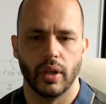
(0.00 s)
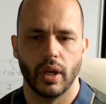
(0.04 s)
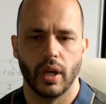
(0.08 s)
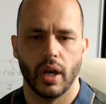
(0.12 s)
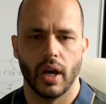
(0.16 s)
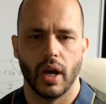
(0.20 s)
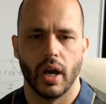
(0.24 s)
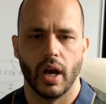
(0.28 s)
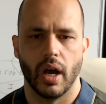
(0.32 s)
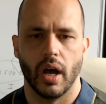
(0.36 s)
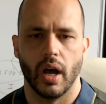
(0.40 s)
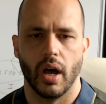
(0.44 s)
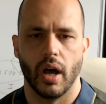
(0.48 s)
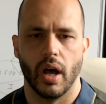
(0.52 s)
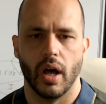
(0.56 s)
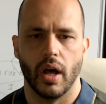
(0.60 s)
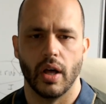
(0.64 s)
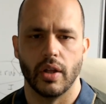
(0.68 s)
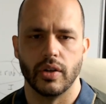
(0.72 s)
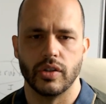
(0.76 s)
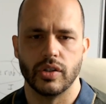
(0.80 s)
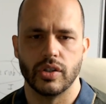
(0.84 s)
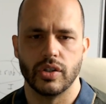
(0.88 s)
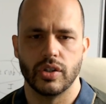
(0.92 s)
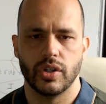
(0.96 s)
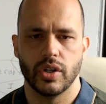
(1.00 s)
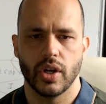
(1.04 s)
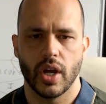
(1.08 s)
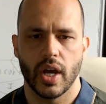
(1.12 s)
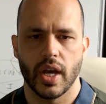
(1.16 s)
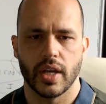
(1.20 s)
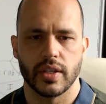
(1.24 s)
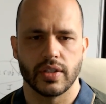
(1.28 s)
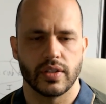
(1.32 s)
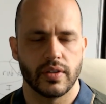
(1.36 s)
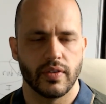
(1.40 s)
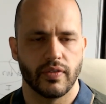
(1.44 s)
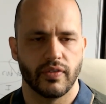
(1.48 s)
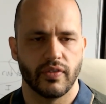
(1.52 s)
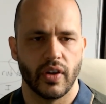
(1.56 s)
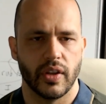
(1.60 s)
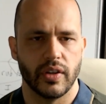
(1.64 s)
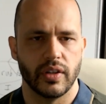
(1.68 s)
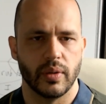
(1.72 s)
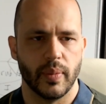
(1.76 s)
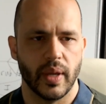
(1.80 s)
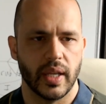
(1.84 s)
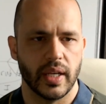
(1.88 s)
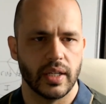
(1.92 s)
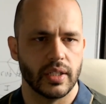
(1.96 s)
are just
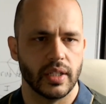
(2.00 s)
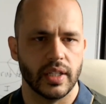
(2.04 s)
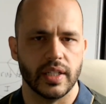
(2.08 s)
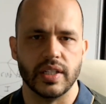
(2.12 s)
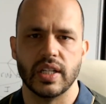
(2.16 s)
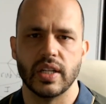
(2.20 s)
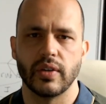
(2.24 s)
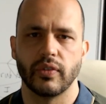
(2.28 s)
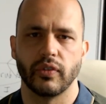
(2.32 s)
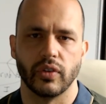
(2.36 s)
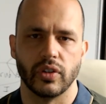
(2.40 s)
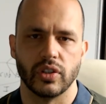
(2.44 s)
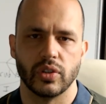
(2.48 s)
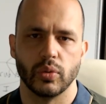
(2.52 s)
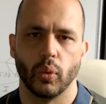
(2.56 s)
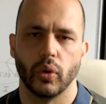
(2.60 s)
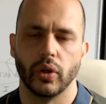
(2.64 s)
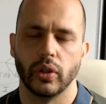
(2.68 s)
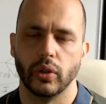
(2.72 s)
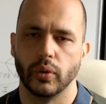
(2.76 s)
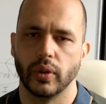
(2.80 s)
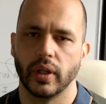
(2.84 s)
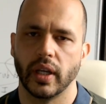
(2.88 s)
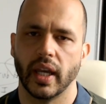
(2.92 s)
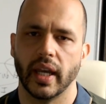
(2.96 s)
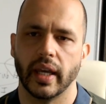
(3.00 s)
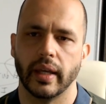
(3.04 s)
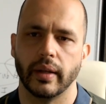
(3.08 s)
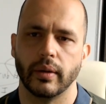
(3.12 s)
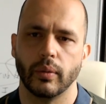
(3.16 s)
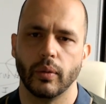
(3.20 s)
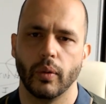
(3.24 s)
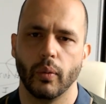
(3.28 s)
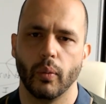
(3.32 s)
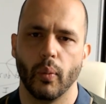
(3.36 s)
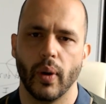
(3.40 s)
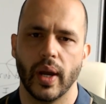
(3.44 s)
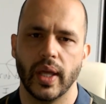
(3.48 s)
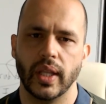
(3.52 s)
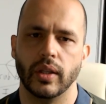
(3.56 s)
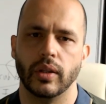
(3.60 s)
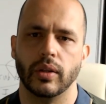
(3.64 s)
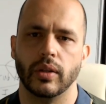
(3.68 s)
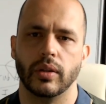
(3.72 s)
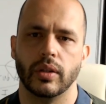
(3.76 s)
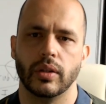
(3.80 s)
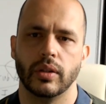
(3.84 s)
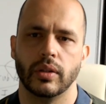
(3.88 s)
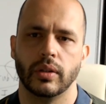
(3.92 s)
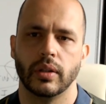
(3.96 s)
fundamentally different to what you'll get when